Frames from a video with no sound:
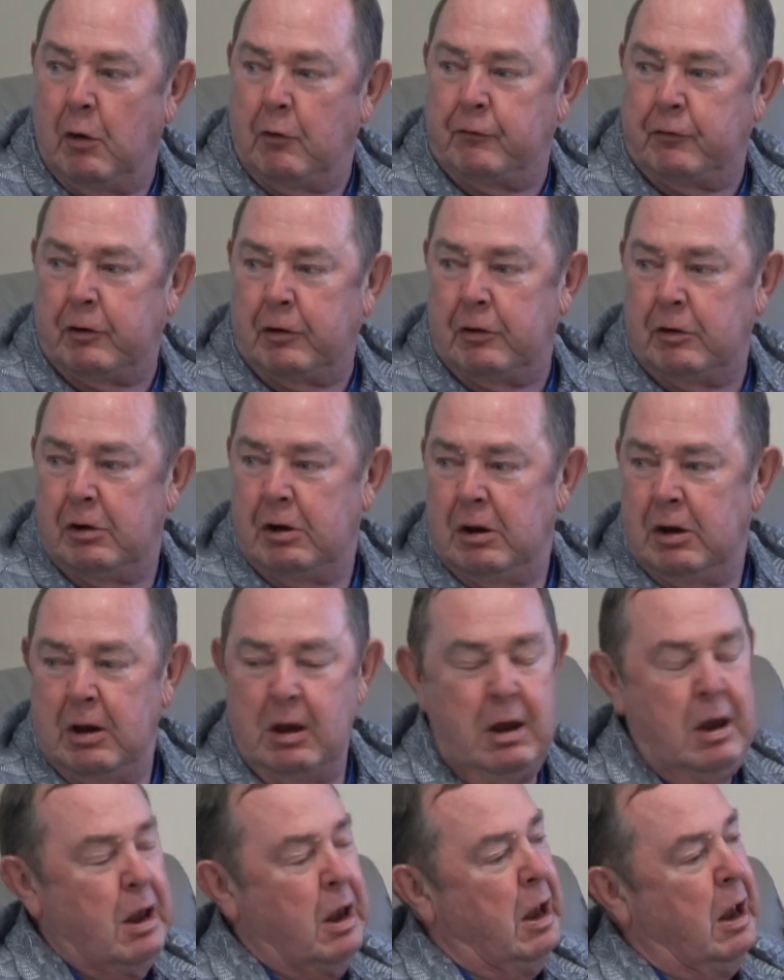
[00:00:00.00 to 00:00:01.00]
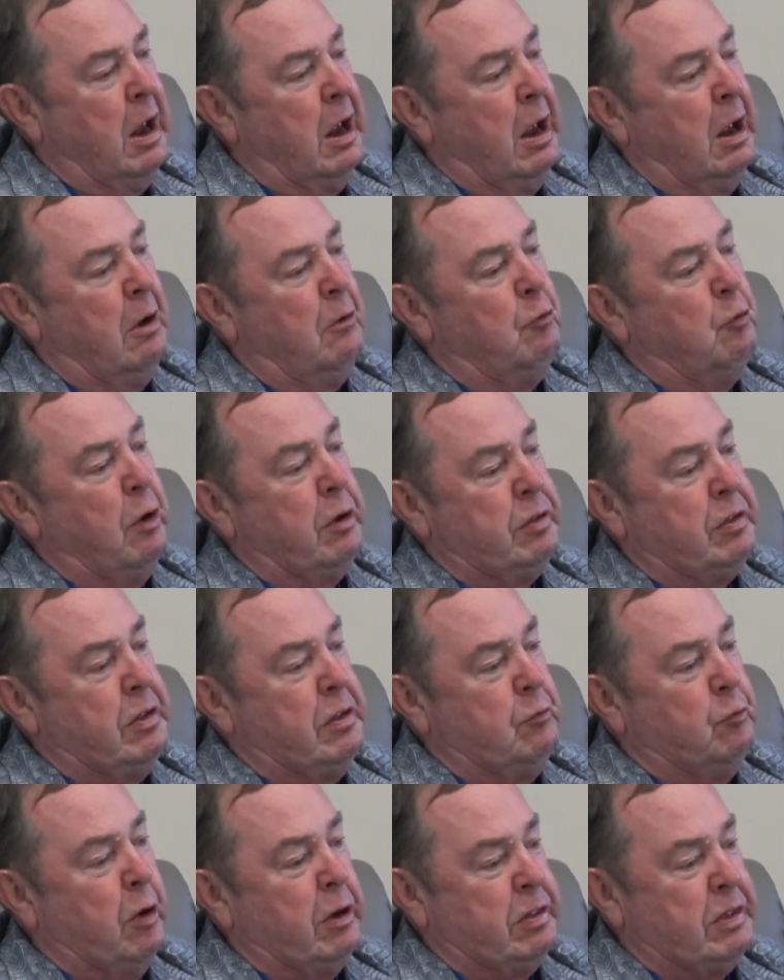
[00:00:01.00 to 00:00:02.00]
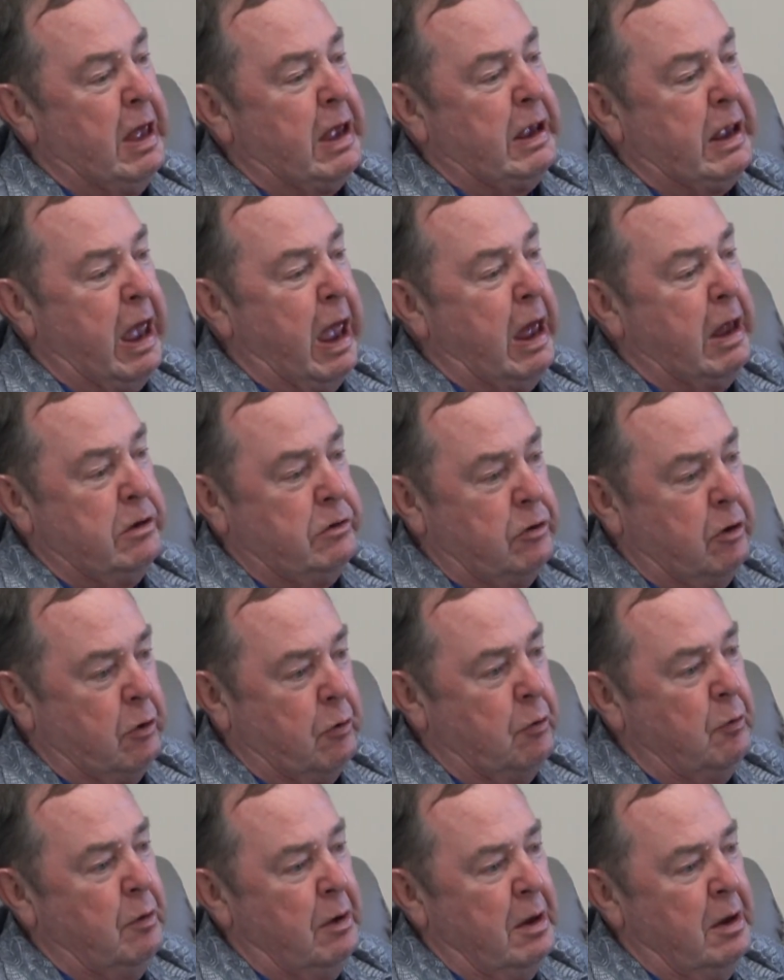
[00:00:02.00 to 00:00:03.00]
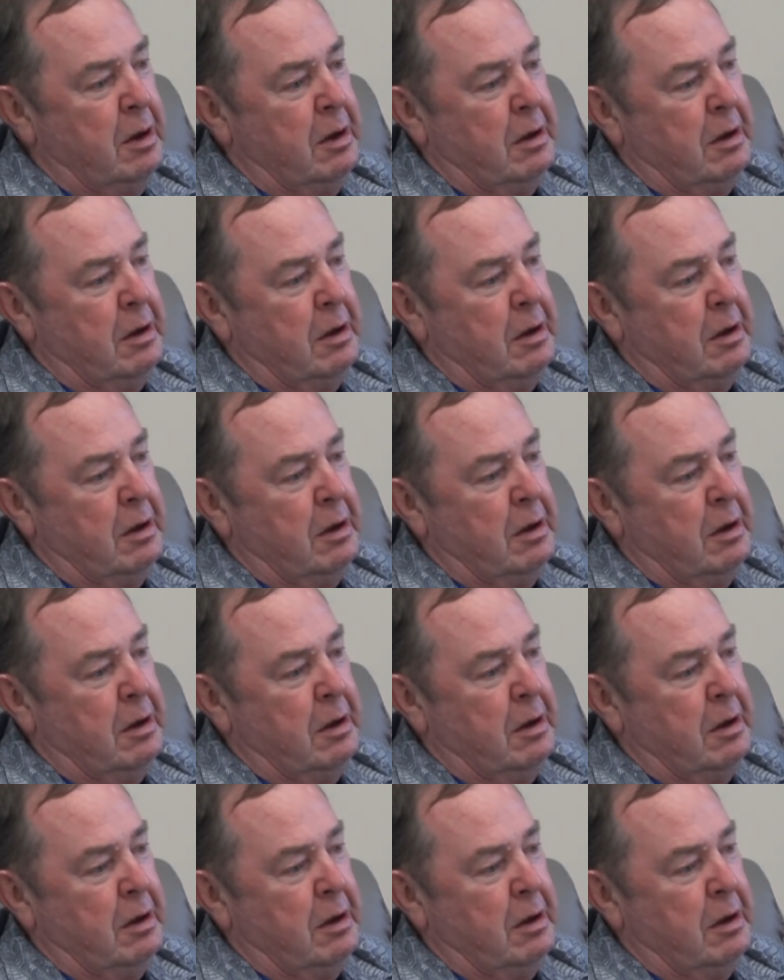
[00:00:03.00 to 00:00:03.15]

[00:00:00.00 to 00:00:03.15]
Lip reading: over what they can do.